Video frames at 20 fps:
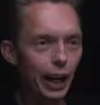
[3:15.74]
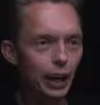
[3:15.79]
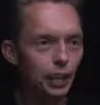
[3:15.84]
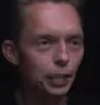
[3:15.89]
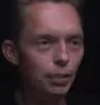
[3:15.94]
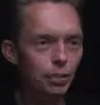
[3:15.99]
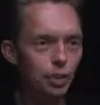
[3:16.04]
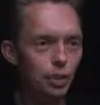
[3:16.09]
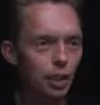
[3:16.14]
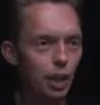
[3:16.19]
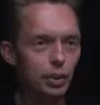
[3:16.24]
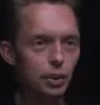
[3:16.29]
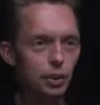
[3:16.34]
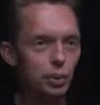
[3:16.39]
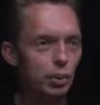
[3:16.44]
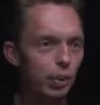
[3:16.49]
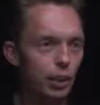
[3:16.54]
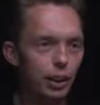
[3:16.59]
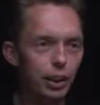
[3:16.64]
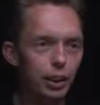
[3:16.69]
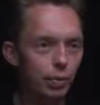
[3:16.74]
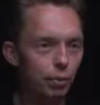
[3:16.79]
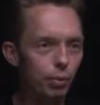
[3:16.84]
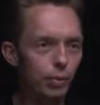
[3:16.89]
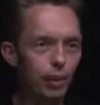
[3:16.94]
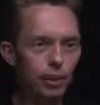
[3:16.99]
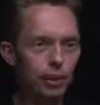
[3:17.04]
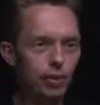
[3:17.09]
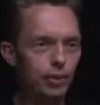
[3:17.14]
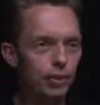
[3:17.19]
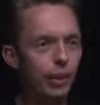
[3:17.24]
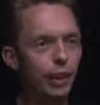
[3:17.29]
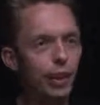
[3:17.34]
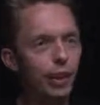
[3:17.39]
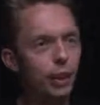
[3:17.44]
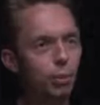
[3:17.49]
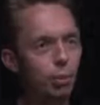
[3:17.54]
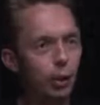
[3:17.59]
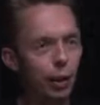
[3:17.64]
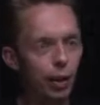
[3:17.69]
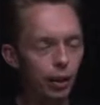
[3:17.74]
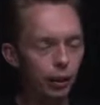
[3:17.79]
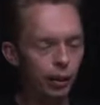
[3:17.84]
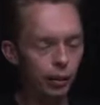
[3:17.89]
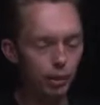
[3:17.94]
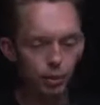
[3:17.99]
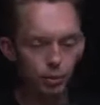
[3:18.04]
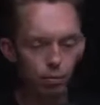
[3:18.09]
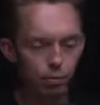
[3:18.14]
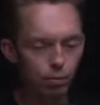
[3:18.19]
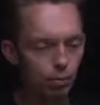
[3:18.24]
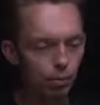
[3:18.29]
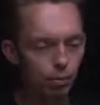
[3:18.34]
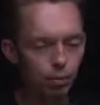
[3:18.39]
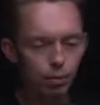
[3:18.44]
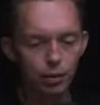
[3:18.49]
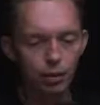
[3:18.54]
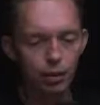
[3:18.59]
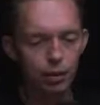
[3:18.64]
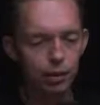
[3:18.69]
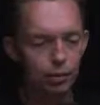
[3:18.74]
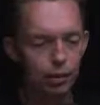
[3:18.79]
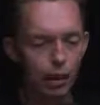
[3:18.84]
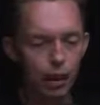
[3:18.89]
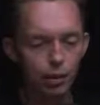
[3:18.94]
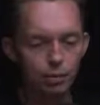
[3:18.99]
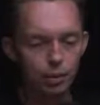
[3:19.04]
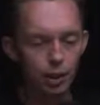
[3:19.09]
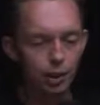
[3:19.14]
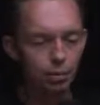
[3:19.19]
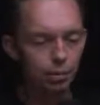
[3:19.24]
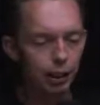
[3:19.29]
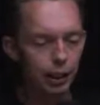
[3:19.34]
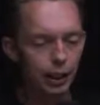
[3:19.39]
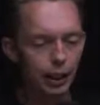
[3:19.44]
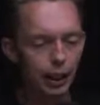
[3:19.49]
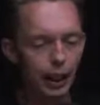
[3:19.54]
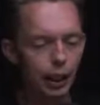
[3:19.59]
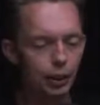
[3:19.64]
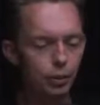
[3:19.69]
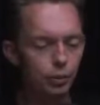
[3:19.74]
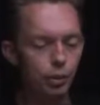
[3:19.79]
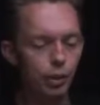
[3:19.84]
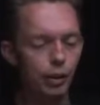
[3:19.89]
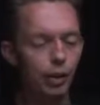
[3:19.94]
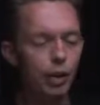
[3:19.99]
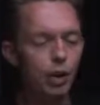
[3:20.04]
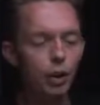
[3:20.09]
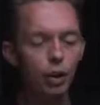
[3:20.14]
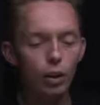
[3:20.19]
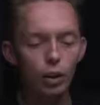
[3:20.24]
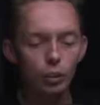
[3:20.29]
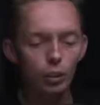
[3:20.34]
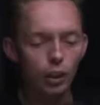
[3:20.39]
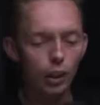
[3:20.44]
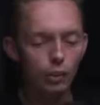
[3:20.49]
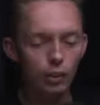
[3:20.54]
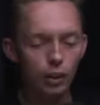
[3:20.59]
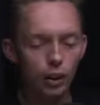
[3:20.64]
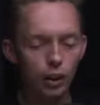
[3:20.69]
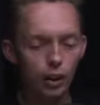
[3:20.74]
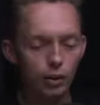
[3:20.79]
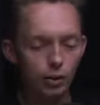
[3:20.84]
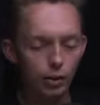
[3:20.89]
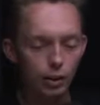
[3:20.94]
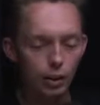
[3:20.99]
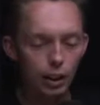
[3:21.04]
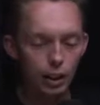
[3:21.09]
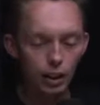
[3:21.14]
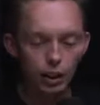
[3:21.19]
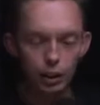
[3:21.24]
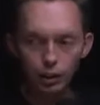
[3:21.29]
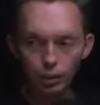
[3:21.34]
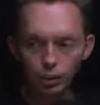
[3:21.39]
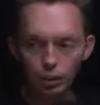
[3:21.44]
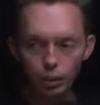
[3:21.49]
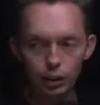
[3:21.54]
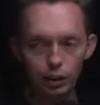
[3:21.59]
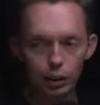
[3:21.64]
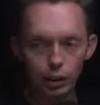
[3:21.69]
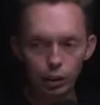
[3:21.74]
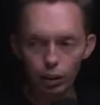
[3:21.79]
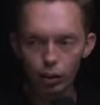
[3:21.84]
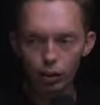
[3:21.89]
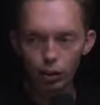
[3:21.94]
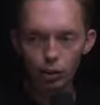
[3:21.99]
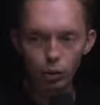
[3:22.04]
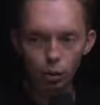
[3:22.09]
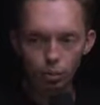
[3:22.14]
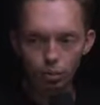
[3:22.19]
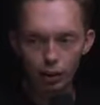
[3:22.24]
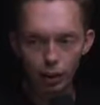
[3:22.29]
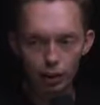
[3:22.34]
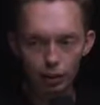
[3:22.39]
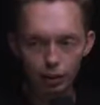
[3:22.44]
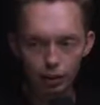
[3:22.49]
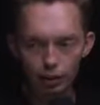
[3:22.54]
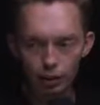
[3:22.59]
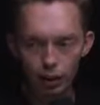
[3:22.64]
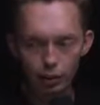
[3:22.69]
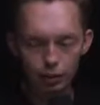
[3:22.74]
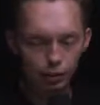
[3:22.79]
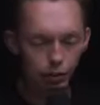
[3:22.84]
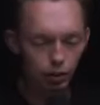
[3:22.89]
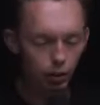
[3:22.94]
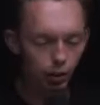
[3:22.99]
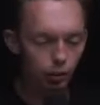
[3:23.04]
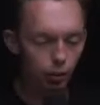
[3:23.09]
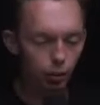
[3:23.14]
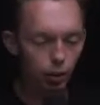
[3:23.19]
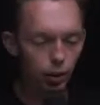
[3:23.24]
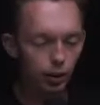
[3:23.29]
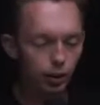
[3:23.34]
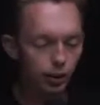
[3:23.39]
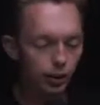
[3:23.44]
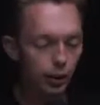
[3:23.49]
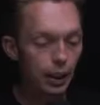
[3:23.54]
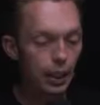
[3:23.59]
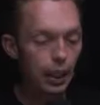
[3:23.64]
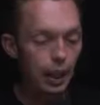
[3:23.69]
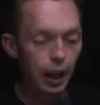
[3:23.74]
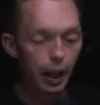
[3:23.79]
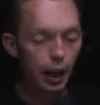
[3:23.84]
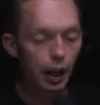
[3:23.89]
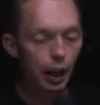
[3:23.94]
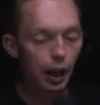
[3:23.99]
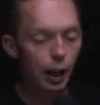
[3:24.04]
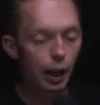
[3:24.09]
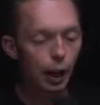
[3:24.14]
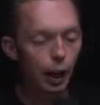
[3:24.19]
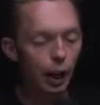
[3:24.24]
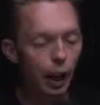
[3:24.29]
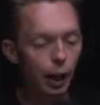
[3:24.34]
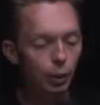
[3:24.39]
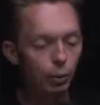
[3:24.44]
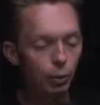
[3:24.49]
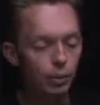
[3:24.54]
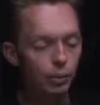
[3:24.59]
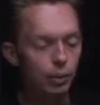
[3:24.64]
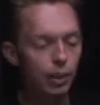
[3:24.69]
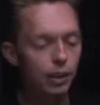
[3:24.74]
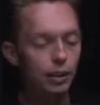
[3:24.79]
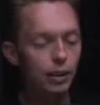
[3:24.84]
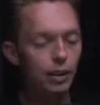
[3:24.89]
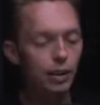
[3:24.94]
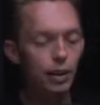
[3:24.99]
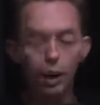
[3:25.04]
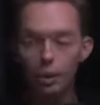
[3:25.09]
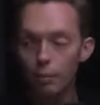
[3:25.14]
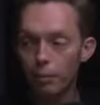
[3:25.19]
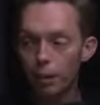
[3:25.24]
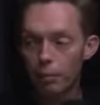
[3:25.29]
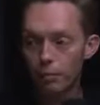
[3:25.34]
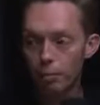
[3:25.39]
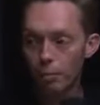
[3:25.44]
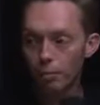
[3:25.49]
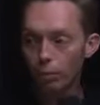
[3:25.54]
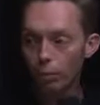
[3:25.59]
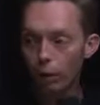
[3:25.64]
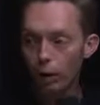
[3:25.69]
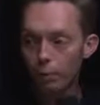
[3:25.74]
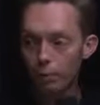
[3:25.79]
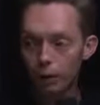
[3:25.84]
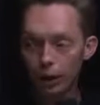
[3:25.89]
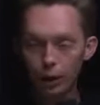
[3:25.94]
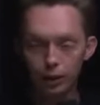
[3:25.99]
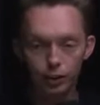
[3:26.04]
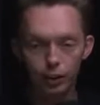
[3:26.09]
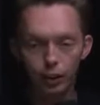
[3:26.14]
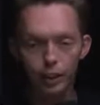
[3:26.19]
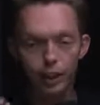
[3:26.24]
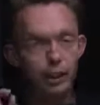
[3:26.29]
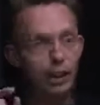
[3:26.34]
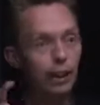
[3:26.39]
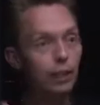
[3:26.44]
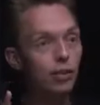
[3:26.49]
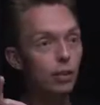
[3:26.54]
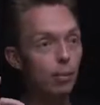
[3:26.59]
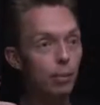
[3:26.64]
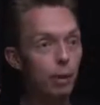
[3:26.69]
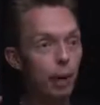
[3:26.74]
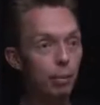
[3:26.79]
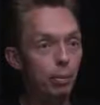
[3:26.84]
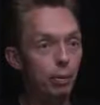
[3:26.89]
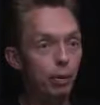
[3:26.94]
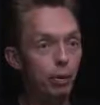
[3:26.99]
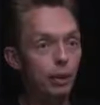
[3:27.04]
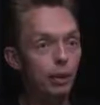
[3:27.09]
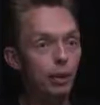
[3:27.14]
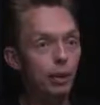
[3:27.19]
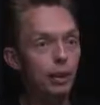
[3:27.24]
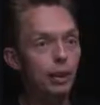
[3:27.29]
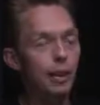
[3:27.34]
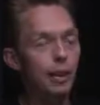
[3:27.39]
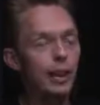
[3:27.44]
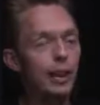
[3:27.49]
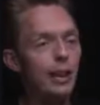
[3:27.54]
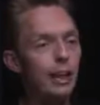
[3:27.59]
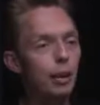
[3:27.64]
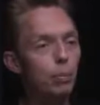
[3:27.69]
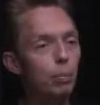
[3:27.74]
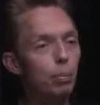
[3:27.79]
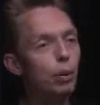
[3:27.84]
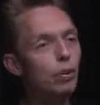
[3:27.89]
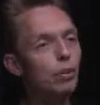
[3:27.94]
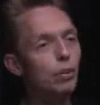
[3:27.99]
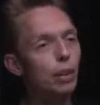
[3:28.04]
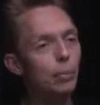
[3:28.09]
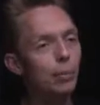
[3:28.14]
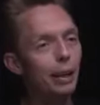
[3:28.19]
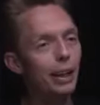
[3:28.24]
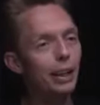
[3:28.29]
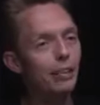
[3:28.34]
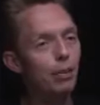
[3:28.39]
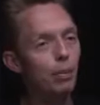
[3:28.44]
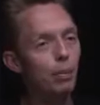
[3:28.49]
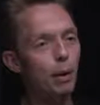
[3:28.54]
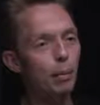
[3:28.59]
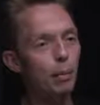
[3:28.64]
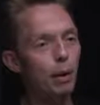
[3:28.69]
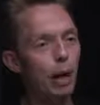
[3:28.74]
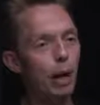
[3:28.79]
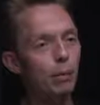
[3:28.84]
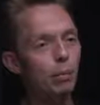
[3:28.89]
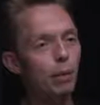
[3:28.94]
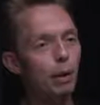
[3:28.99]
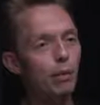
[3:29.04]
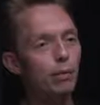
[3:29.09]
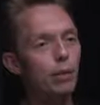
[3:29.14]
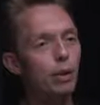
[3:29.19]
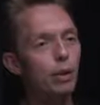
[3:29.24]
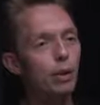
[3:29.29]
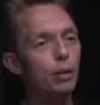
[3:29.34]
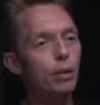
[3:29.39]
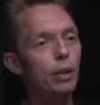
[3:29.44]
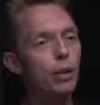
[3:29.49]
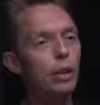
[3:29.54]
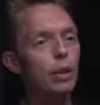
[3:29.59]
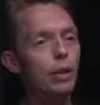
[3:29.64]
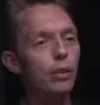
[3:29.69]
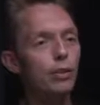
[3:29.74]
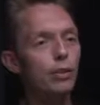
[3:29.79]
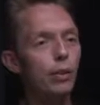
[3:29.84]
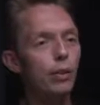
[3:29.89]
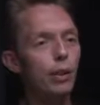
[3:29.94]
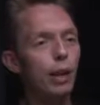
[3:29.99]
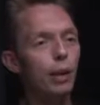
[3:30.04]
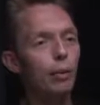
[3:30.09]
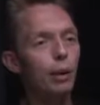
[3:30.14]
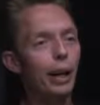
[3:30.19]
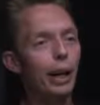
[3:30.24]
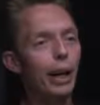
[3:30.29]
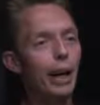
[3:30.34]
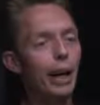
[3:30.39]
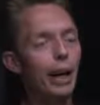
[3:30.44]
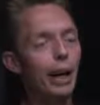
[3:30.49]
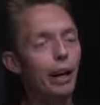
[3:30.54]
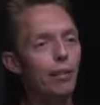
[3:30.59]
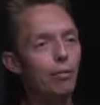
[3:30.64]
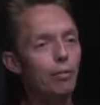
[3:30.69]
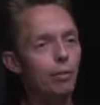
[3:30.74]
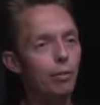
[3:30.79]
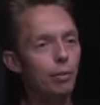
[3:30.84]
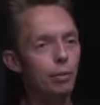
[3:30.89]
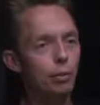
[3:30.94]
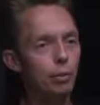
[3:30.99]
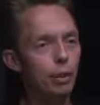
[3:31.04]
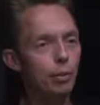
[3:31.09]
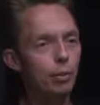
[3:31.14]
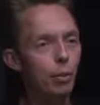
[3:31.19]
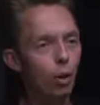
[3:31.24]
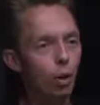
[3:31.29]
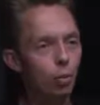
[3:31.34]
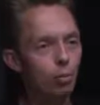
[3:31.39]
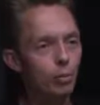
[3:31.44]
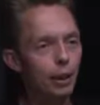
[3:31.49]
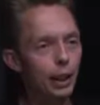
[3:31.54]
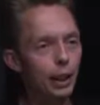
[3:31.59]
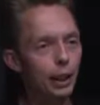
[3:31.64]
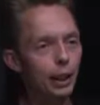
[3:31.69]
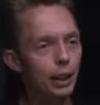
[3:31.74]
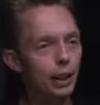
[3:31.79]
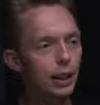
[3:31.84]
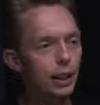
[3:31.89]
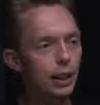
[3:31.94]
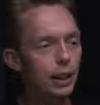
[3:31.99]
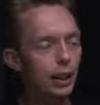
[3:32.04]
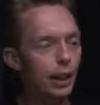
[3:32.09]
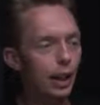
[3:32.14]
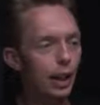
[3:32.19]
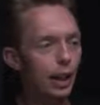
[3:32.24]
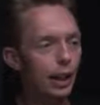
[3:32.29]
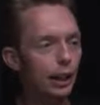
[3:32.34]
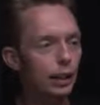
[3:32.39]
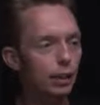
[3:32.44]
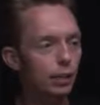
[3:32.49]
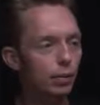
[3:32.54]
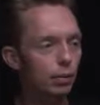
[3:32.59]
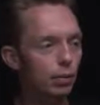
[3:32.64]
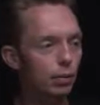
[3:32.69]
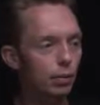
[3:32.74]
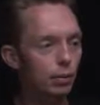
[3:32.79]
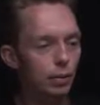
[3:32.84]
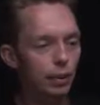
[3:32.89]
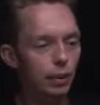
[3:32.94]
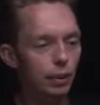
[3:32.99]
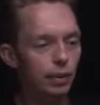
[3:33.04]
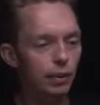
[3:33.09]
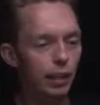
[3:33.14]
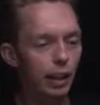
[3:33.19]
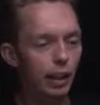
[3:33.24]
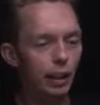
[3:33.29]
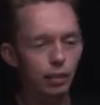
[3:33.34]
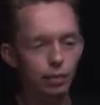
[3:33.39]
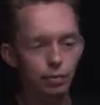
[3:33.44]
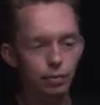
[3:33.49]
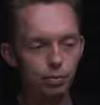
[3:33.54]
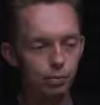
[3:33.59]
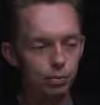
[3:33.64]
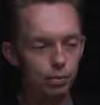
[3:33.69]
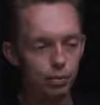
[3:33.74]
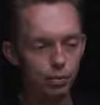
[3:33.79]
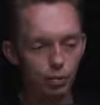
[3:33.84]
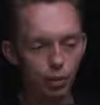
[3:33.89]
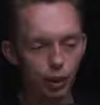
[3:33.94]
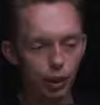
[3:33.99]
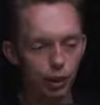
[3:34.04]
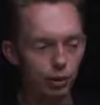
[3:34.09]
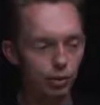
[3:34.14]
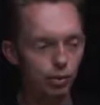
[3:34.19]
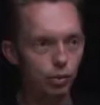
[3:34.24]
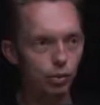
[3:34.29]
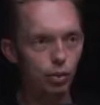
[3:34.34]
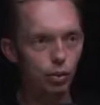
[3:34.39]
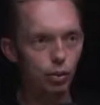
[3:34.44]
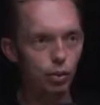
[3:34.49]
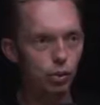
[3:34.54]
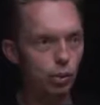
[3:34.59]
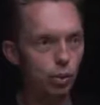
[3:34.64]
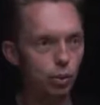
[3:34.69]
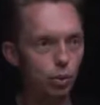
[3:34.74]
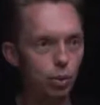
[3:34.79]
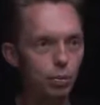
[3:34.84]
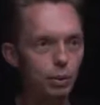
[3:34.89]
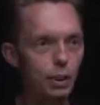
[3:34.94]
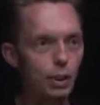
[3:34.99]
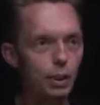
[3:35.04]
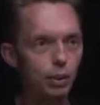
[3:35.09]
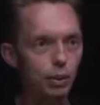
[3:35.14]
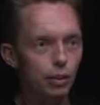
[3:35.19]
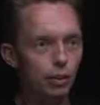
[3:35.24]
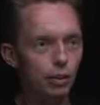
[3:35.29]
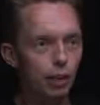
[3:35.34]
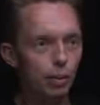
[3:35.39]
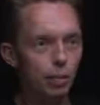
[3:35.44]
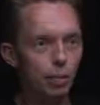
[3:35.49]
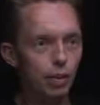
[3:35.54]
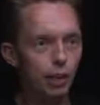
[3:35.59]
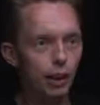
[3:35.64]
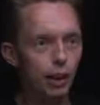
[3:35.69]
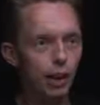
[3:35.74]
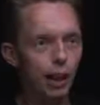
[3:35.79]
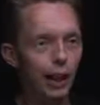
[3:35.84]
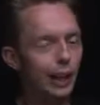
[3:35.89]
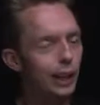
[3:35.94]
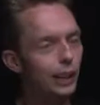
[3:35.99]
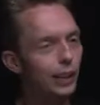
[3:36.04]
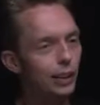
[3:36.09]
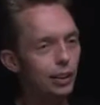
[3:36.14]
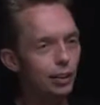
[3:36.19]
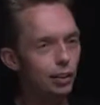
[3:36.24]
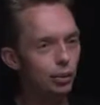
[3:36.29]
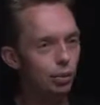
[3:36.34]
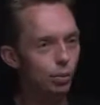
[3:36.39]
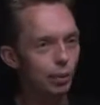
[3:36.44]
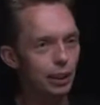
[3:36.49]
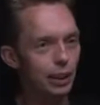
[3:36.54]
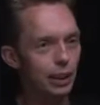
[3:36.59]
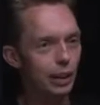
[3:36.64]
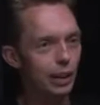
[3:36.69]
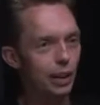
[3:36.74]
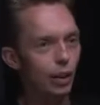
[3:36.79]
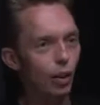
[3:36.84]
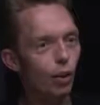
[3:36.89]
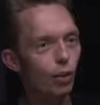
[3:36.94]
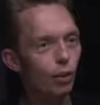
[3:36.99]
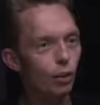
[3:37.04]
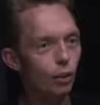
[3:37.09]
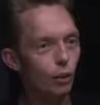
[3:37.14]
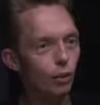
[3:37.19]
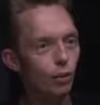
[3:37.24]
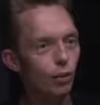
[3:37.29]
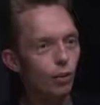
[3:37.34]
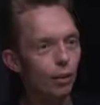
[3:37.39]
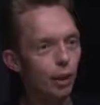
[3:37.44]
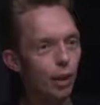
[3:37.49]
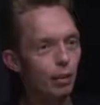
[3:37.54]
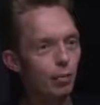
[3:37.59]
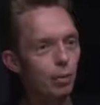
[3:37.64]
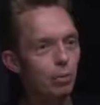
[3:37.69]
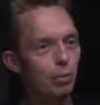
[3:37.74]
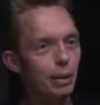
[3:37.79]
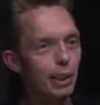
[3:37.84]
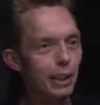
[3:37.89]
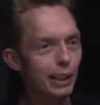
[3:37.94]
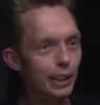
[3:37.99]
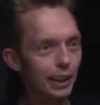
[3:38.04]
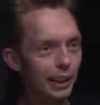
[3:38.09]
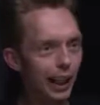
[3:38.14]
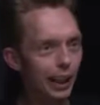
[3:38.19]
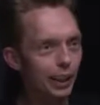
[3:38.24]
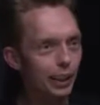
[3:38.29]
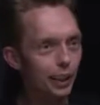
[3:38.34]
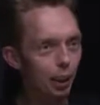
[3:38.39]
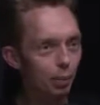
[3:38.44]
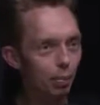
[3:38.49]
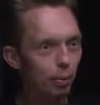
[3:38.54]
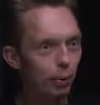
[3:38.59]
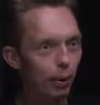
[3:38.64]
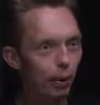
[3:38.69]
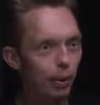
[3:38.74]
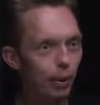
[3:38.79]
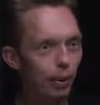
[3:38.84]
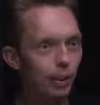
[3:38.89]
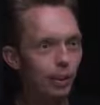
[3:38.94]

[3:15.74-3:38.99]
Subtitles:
hey, Josh, you really need to read this thing about, you know, the top 10 podcasts or whatever it is, or here's a really great article about David Foster Wallace. I will just hit on my web browser, I hit Instapaper, and it puts it on my Instapaper app on my phone, so that when I have a free moment, instead of trying to search social media or something, I can just read the articles that I've been meaning to catch up on.